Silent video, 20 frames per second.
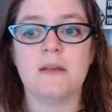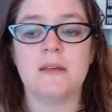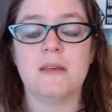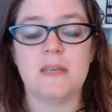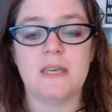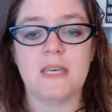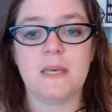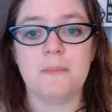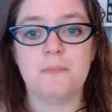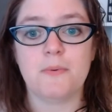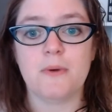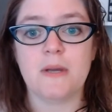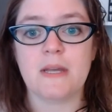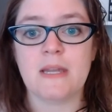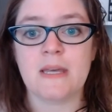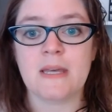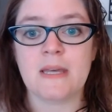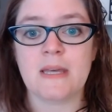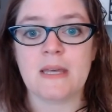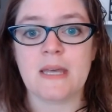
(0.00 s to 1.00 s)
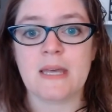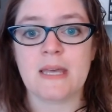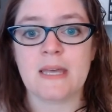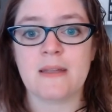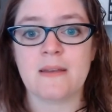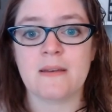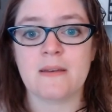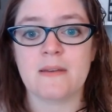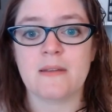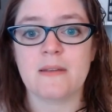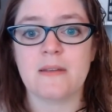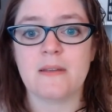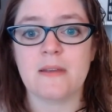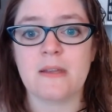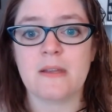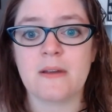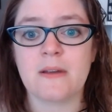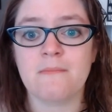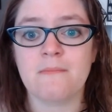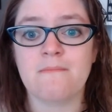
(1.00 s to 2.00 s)
Keep reading, and
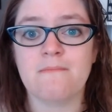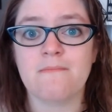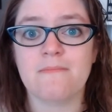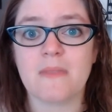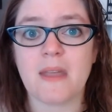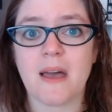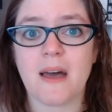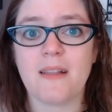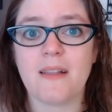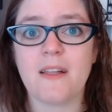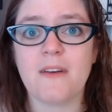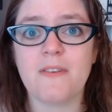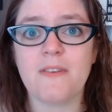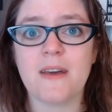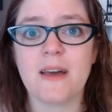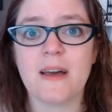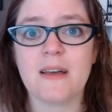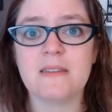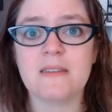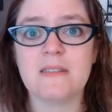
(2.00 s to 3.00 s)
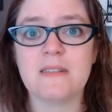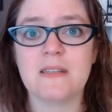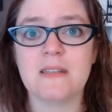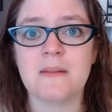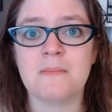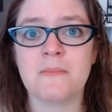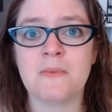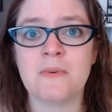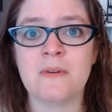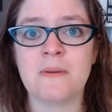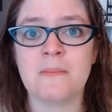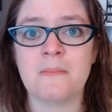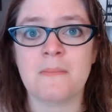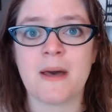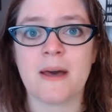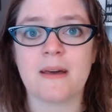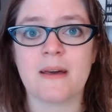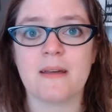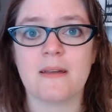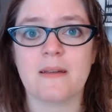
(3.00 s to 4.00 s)
you know, I love you guys to the moon and
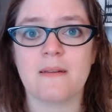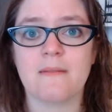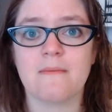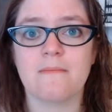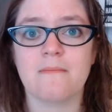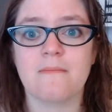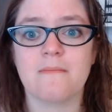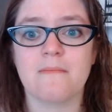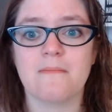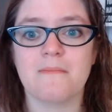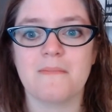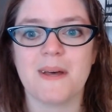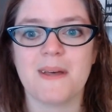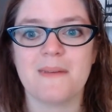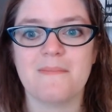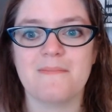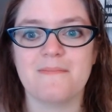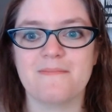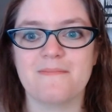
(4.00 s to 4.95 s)
back. Bye.